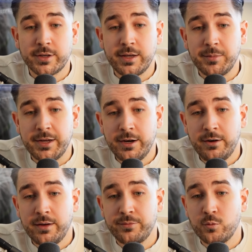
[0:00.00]
theme here
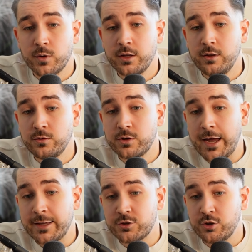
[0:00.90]
if you want to look
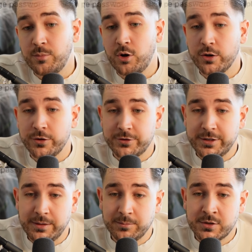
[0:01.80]
at some other
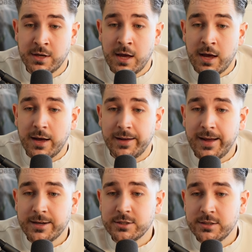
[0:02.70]
themes. I
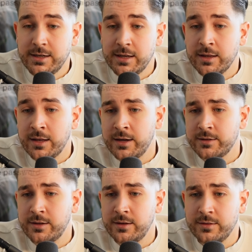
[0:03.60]
actually like
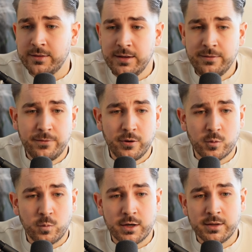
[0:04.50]
the default
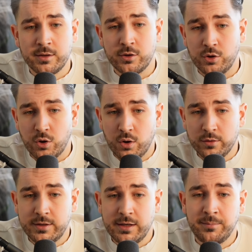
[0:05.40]
one, the Dawn
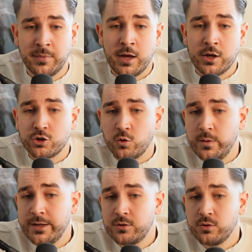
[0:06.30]
theme, so
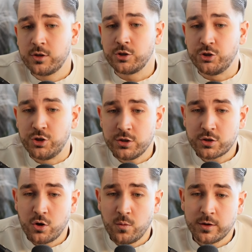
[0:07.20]
we could just
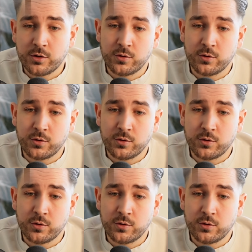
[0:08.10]
going to